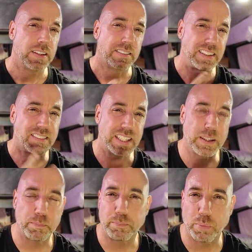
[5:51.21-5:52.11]

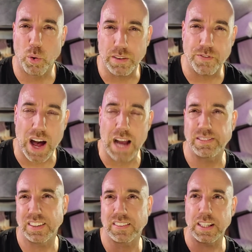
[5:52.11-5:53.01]

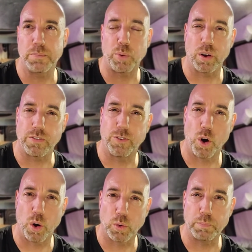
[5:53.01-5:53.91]

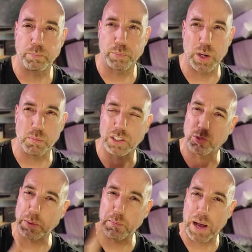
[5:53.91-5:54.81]
16.4 would pretty much
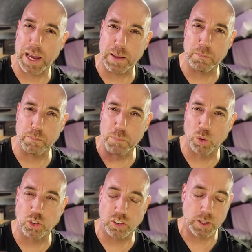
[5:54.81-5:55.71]
be my
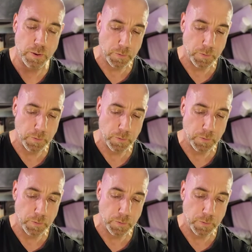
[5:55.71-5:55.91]
most.